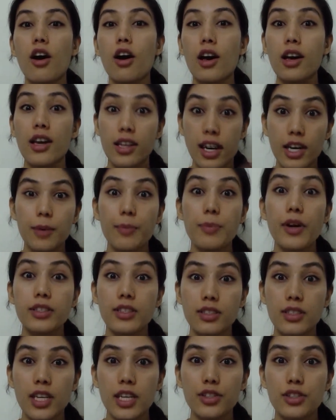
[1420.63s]
in our
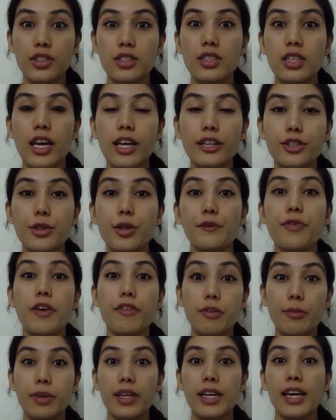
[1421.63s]
presentation slide, so if
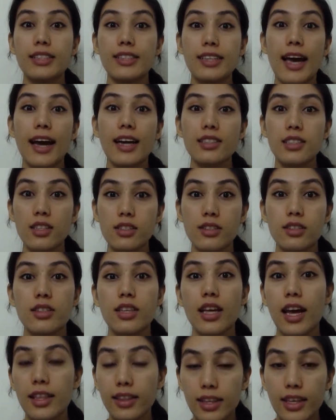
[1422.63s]
everybody gets access to that,